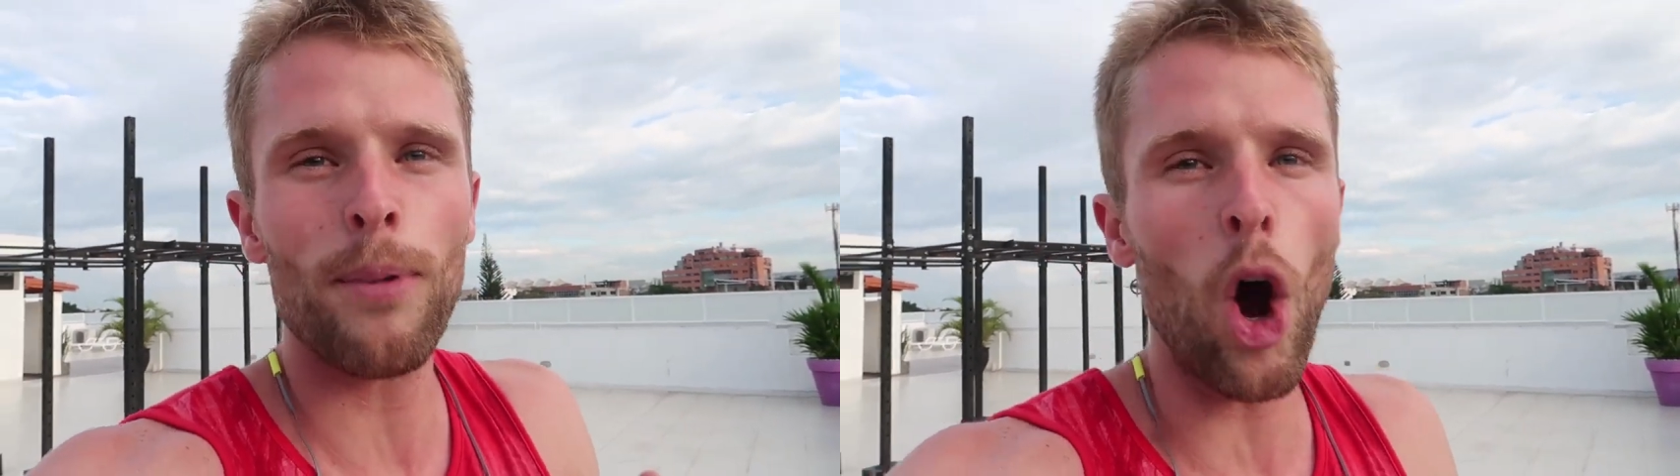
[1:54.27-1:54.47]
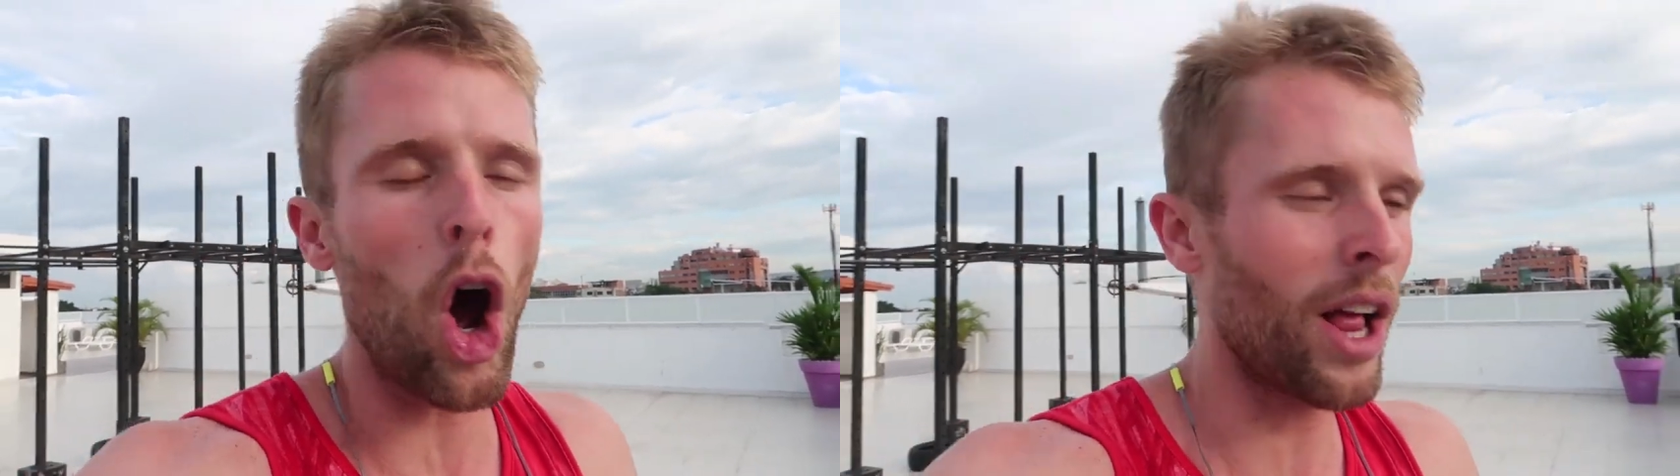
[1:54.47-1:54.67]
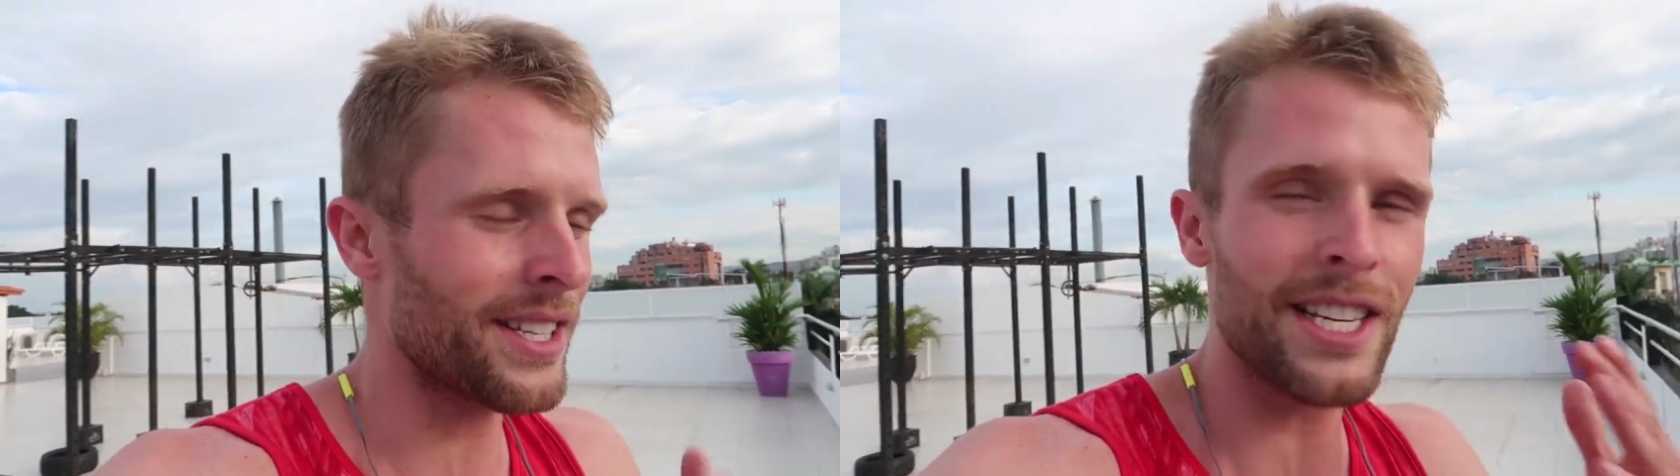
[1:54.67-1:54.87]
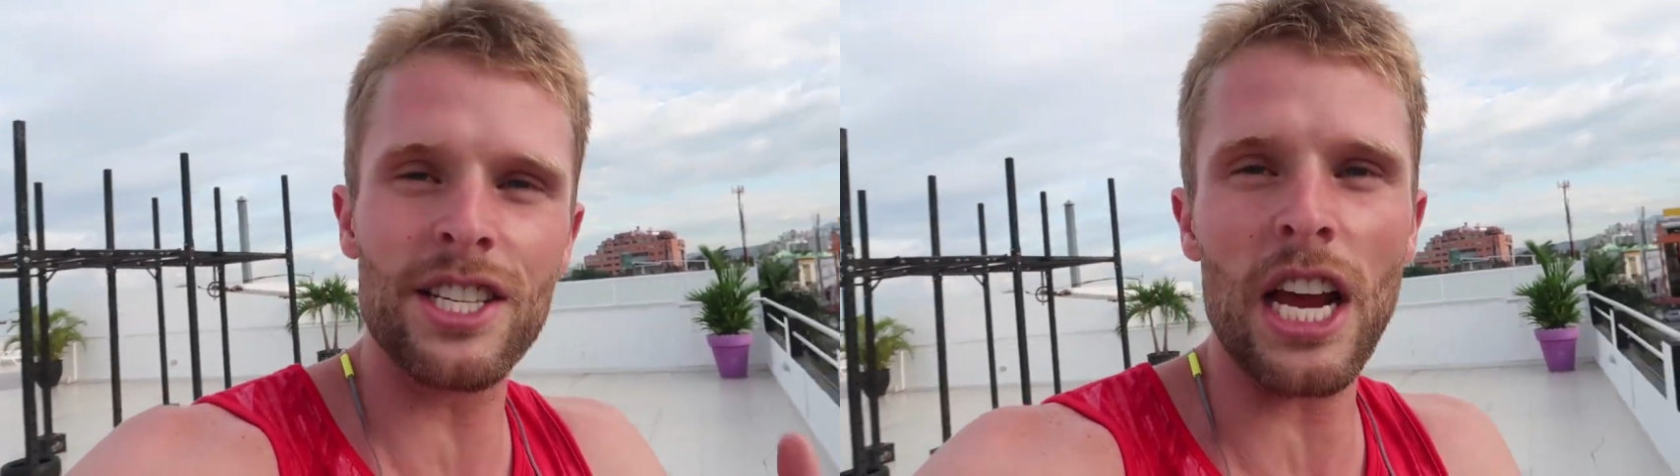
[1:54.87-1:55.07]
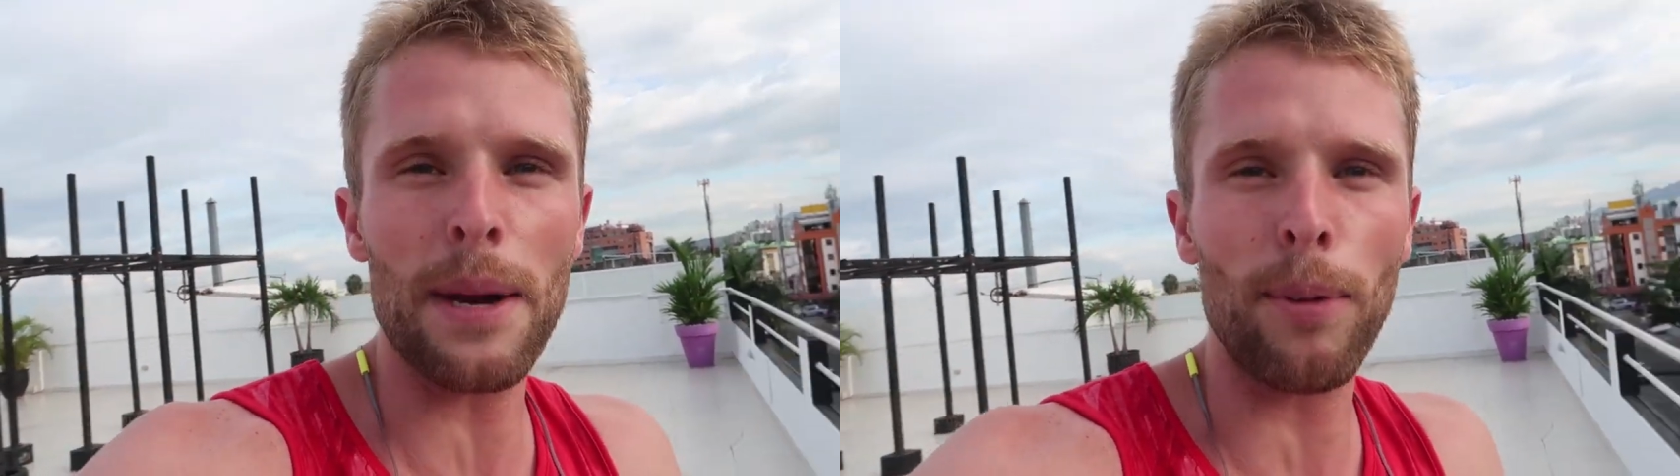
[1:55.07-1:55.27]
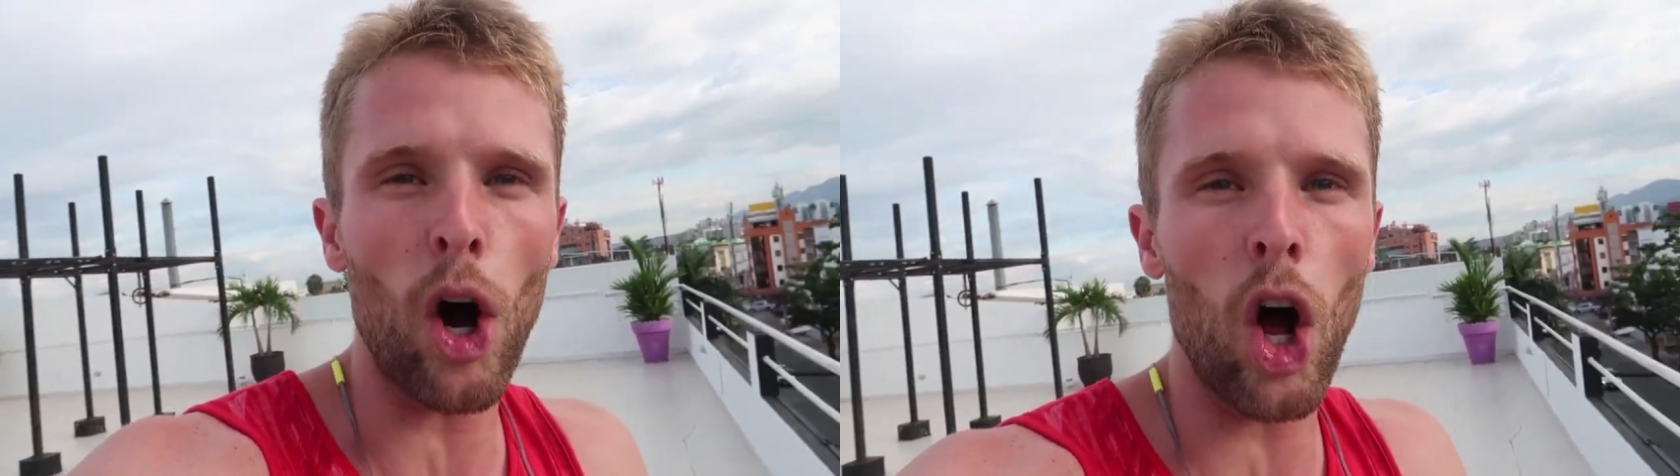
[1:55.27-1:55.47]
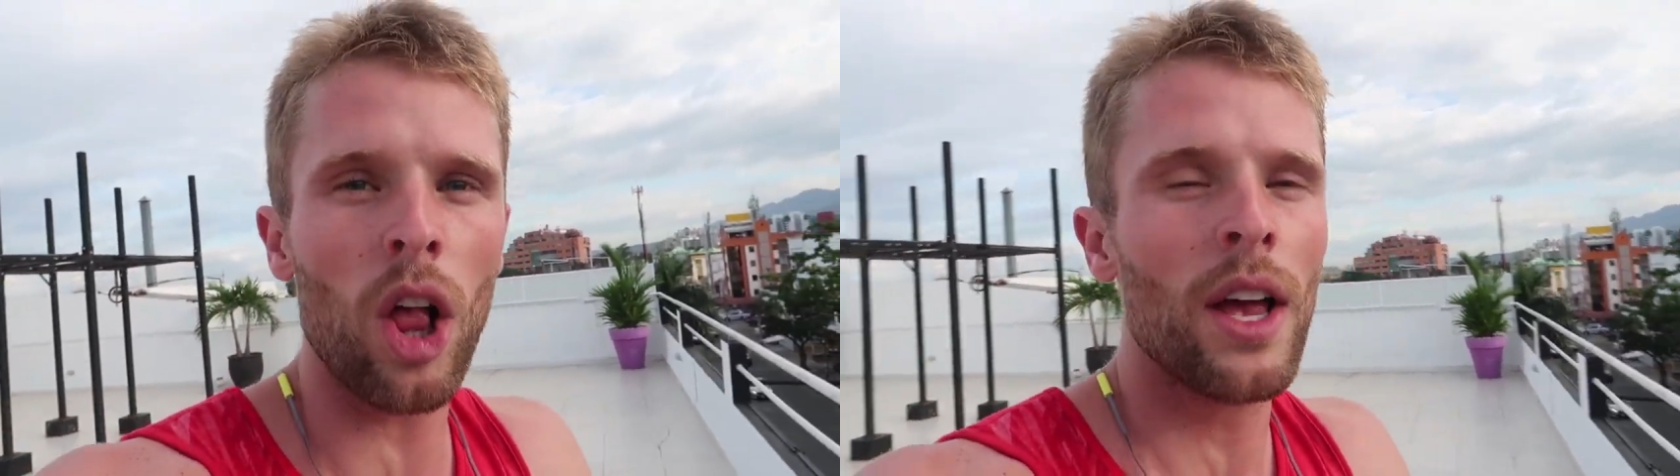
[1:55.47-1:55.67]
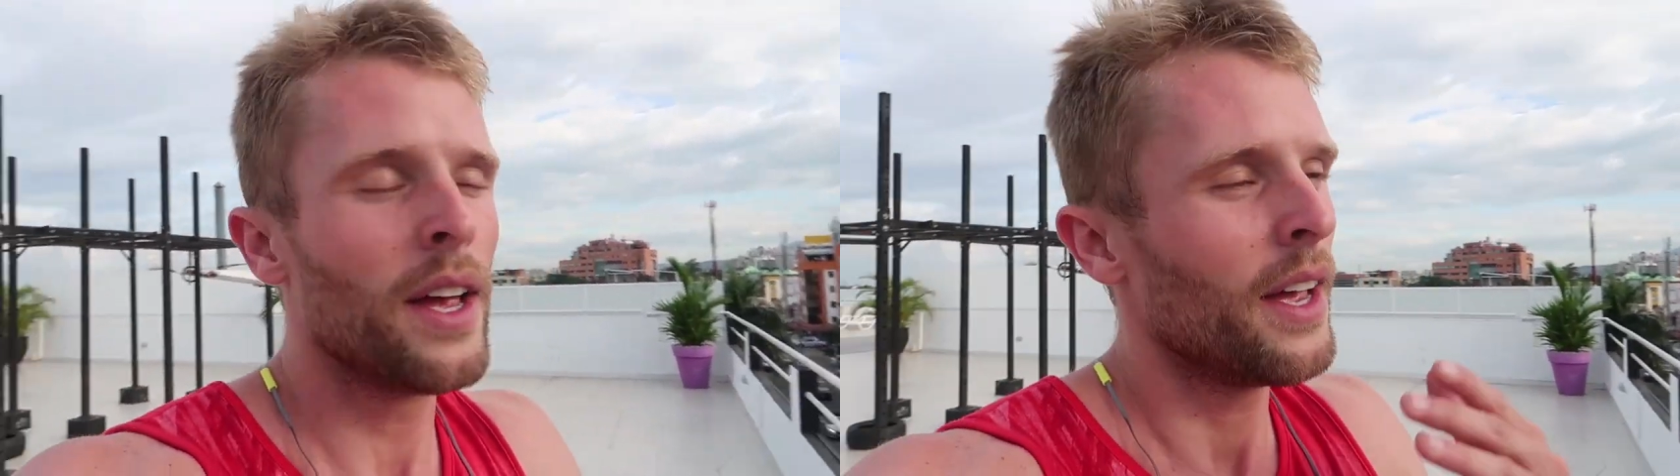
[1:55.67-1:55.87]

Paul, I see Jake Paul,